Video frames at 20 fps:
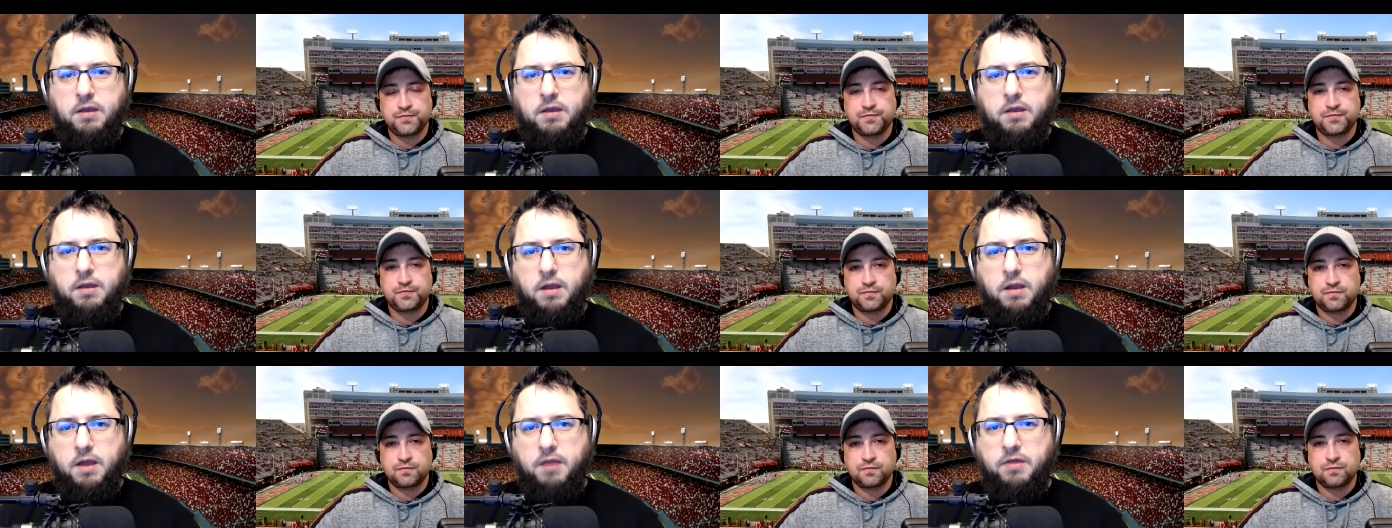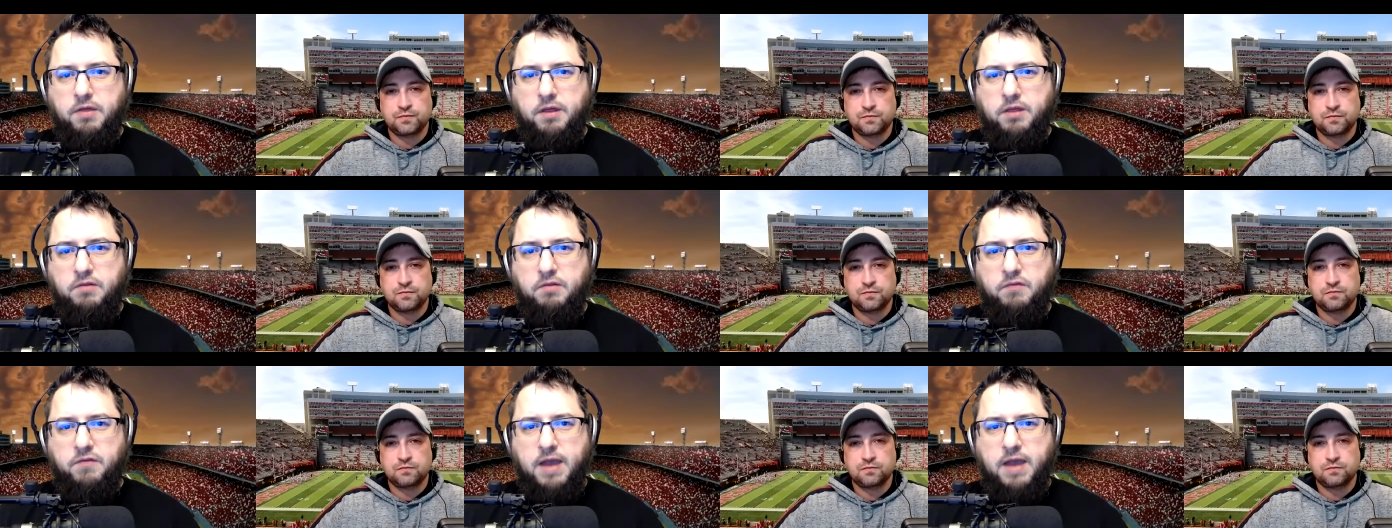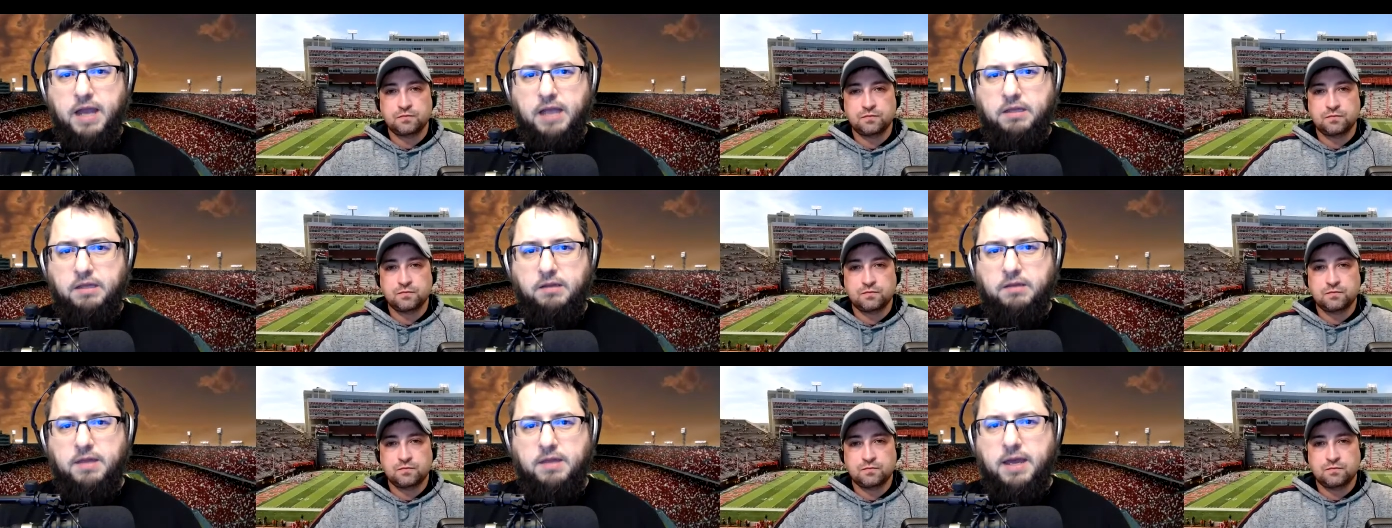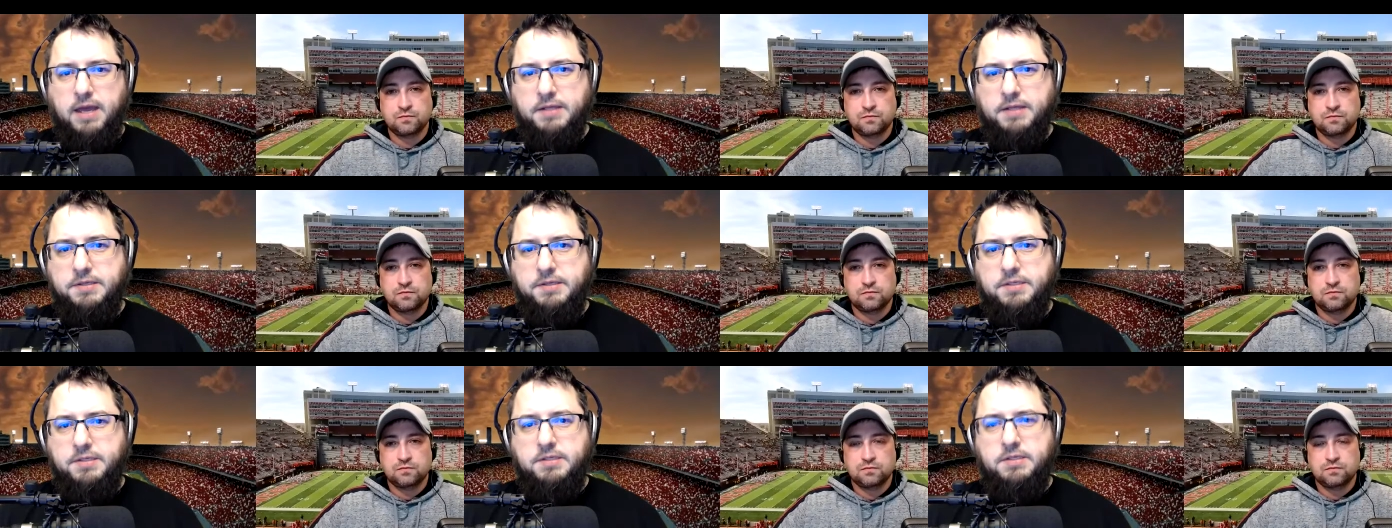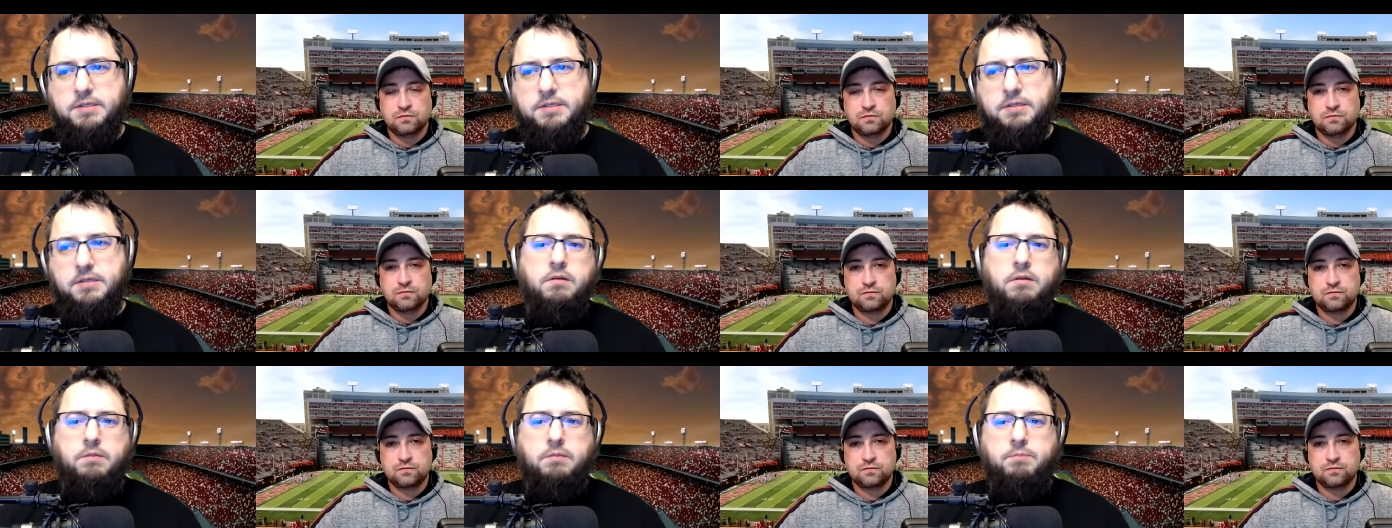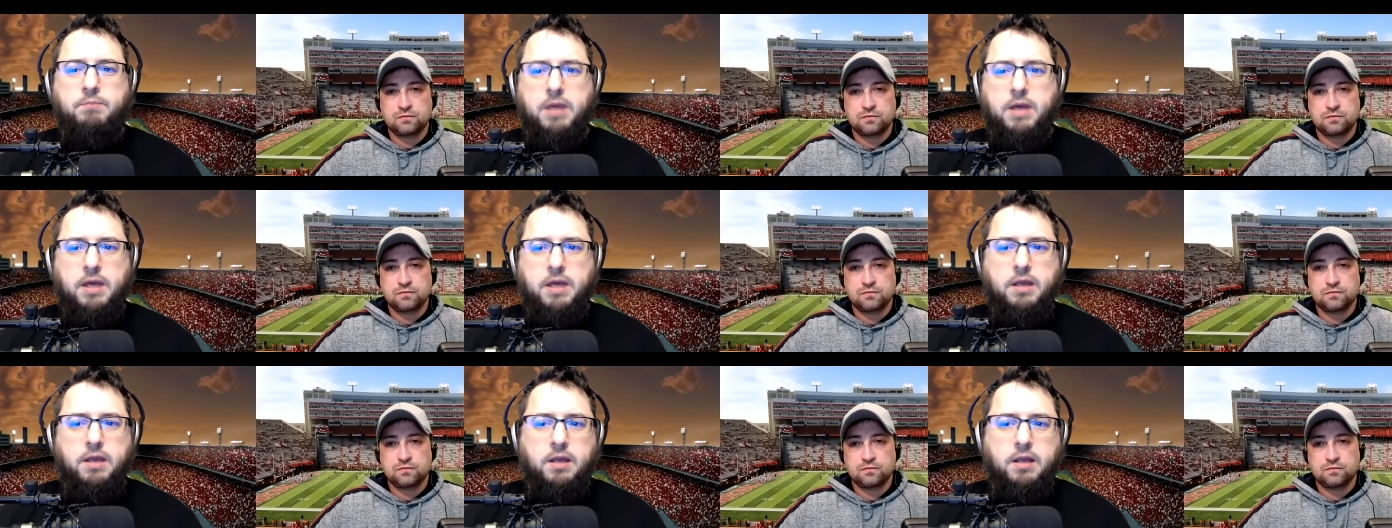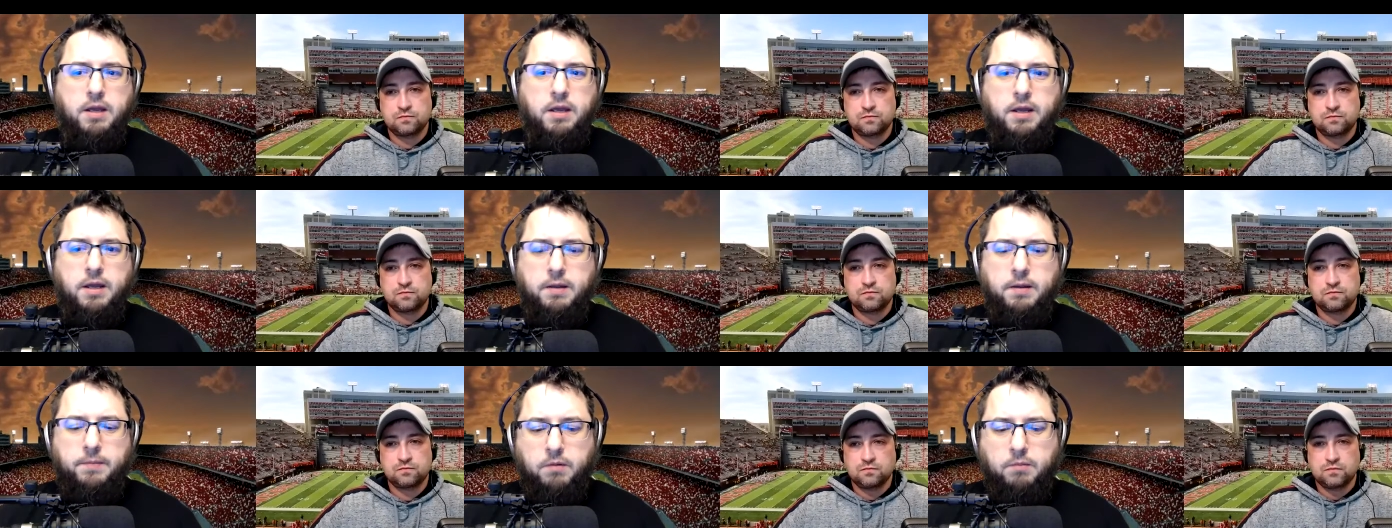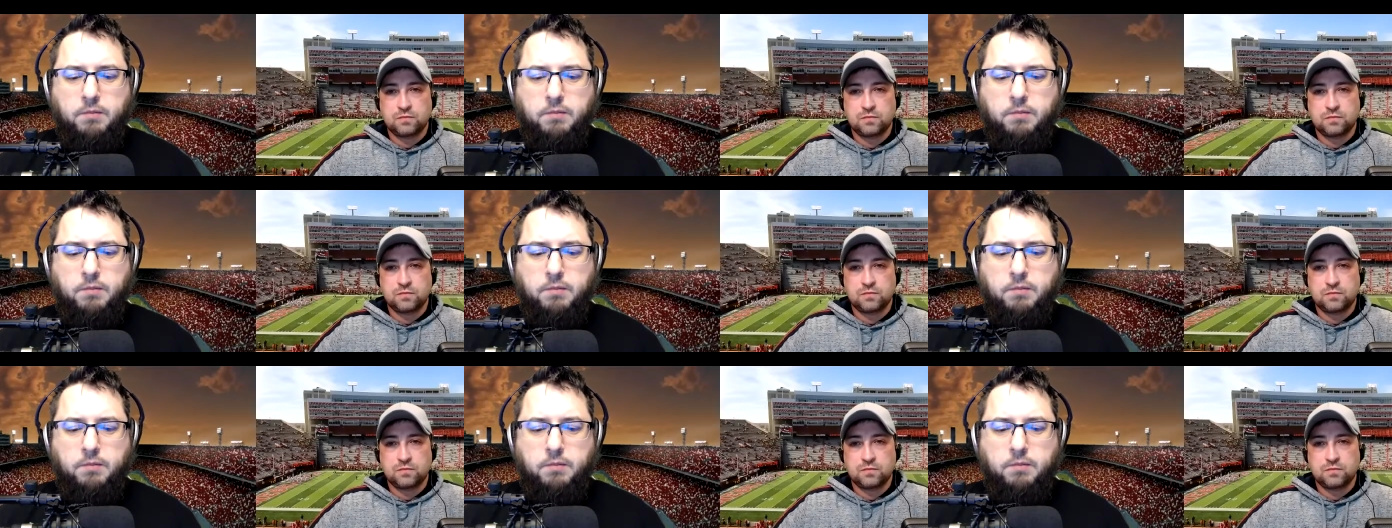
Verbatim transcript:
Speaker 1: I think the fact that that's been uh,